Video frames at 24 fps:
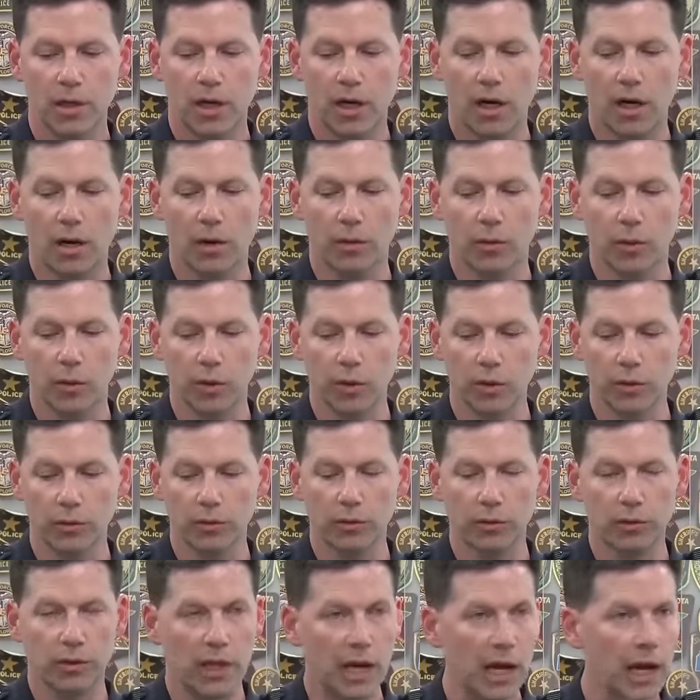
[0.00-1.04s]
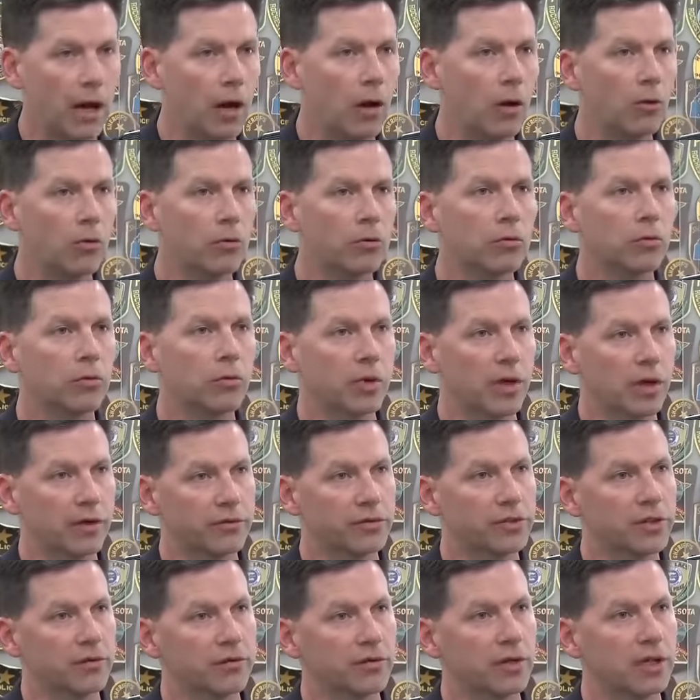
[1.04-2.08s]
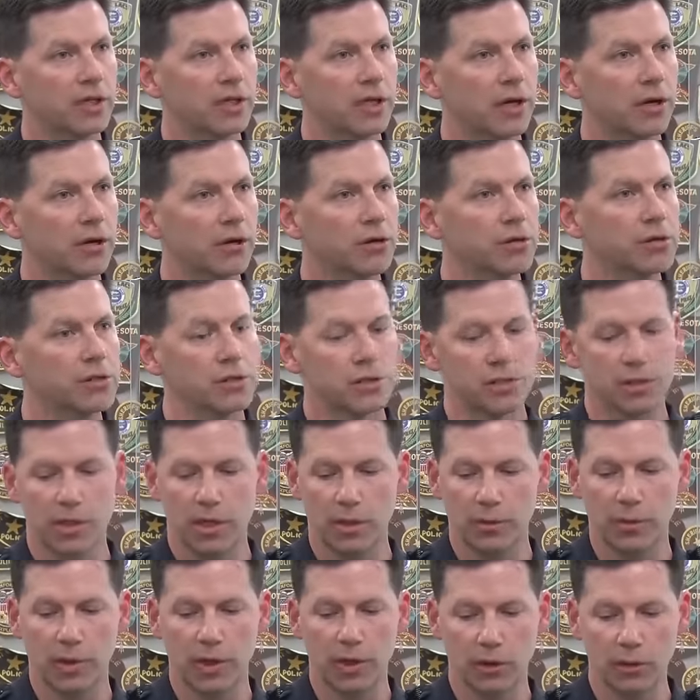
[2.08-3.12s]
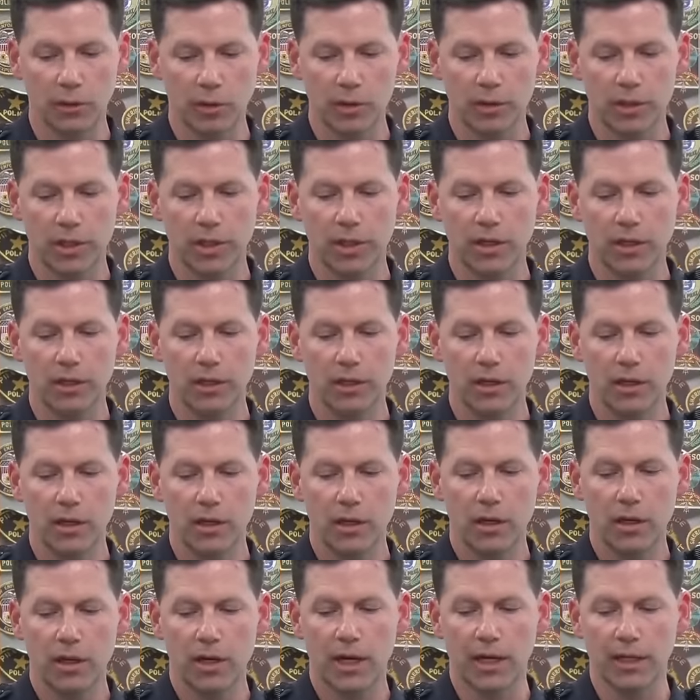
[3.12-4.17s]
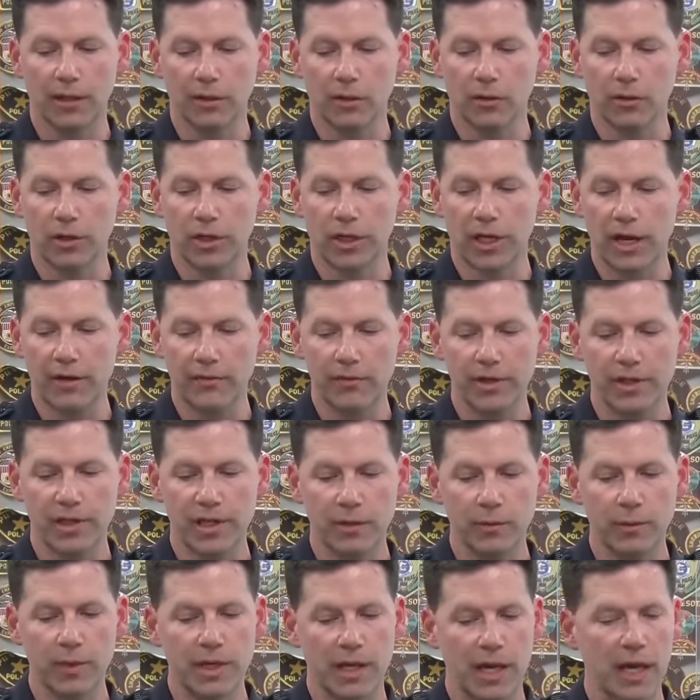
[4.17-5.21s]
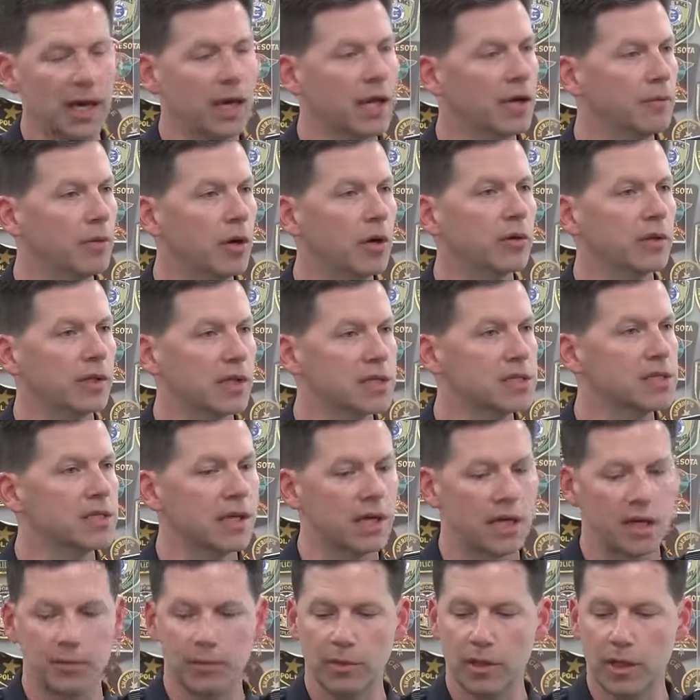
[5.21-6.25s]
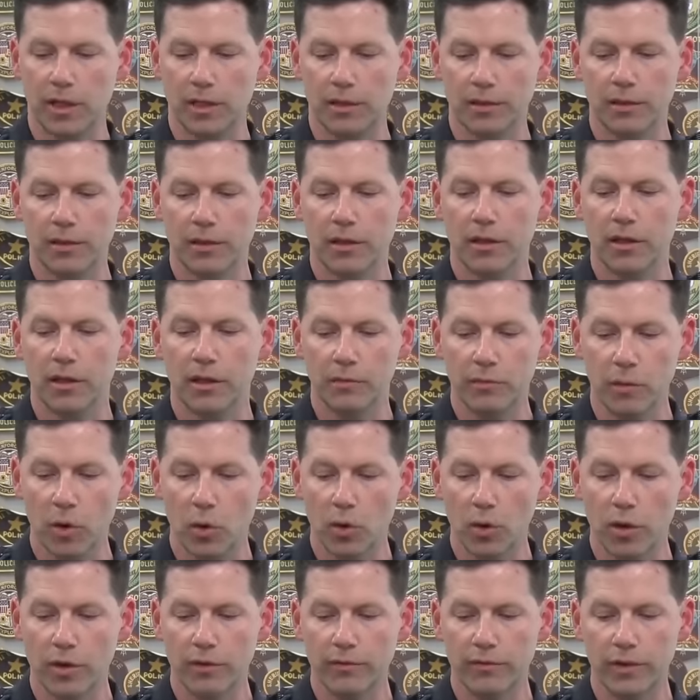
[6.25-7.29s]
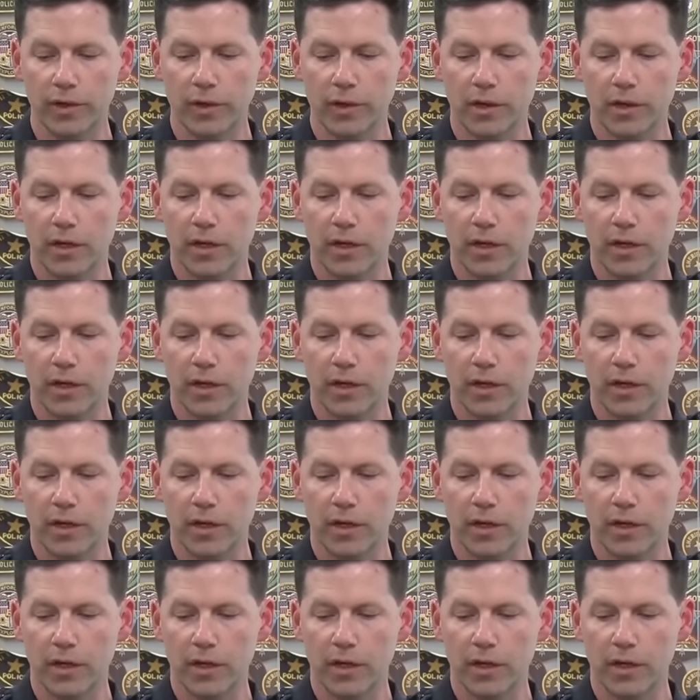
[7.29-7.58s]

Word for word: Uh, we're now we have shifted gears and we are looking at learning everything we can about this timeline, the motive,